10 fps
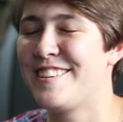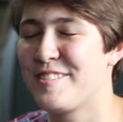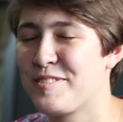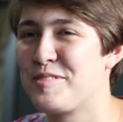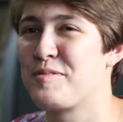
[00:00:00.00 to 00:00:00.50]

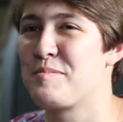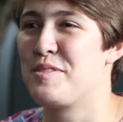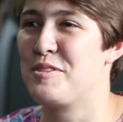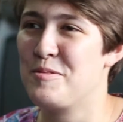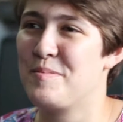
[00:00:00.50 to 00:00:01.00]
different from
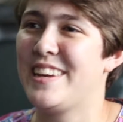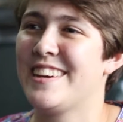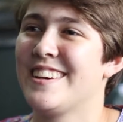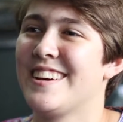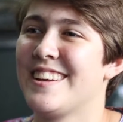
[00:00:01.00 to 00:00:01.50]
home
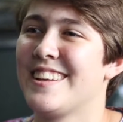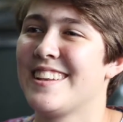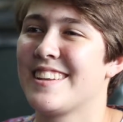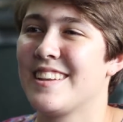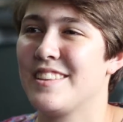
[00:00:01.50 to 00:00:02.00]
here,
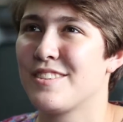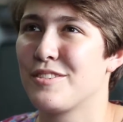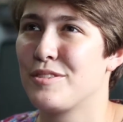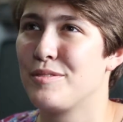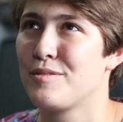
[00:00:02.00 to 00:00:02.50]
and sort
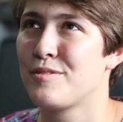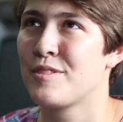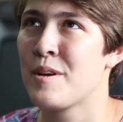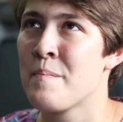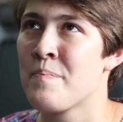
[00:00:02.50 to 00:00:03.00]
of
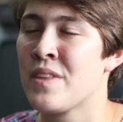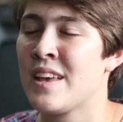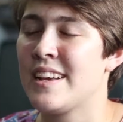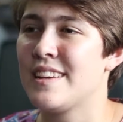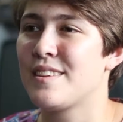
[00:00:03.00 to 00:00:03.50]

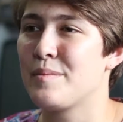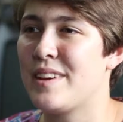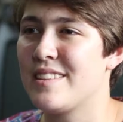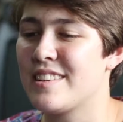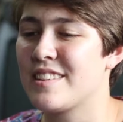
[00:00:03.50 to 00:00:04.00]
it's
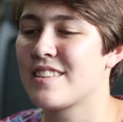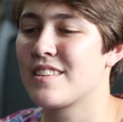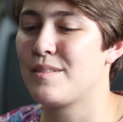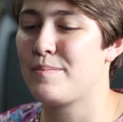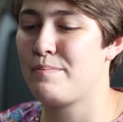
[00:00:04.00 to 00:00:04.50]
amazing
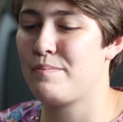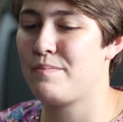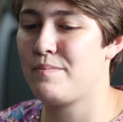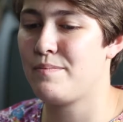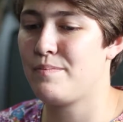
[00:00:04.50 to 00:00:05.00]
to
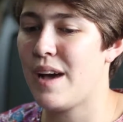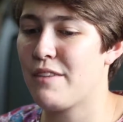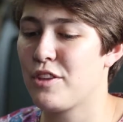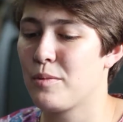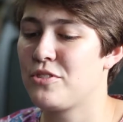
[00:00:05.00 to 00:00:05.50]

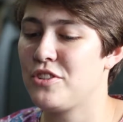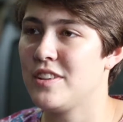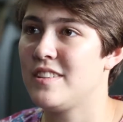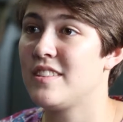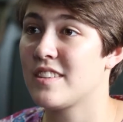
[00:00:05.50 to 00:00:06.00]
have the
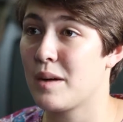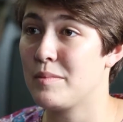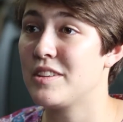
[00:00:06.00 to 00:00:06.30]
opportunity to come